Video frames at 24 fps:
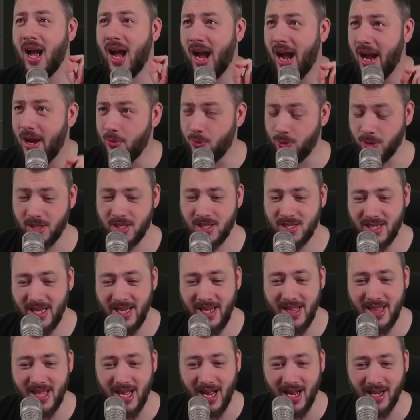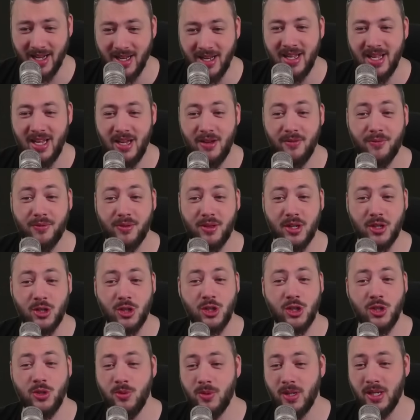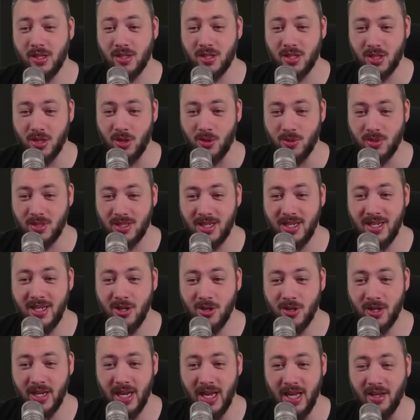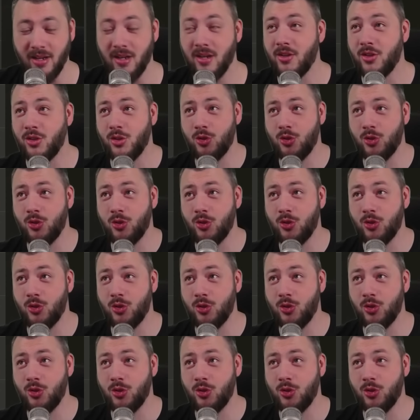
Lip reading: I would say that if the tuning stones, and here again, you